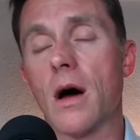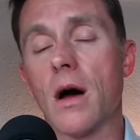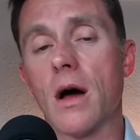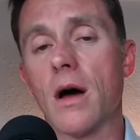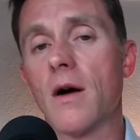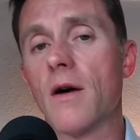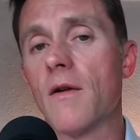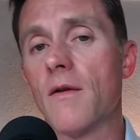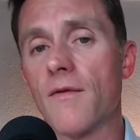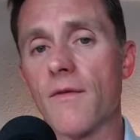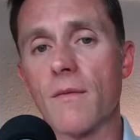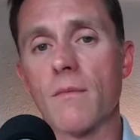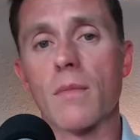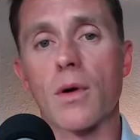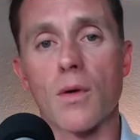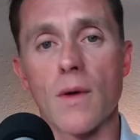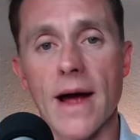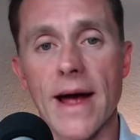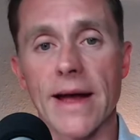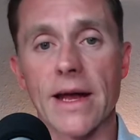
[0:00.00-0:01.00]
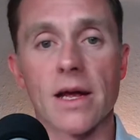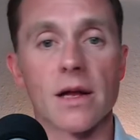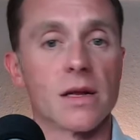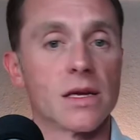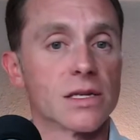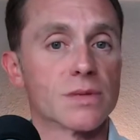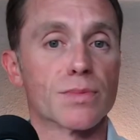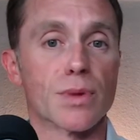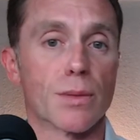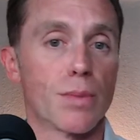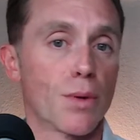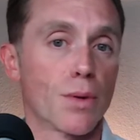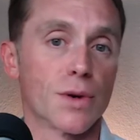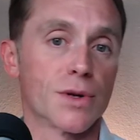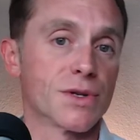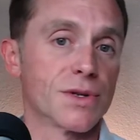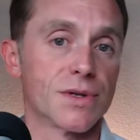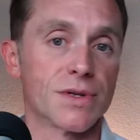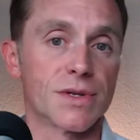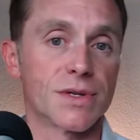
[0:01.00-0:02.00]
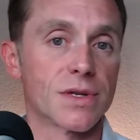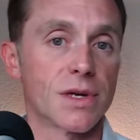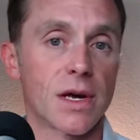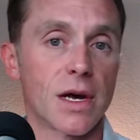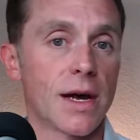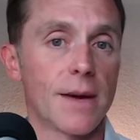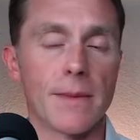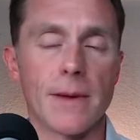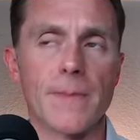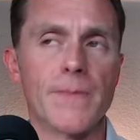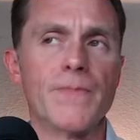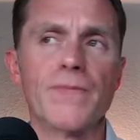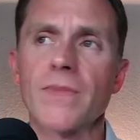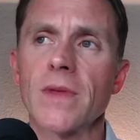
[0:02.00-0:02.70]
of miraculous proportions. I mean,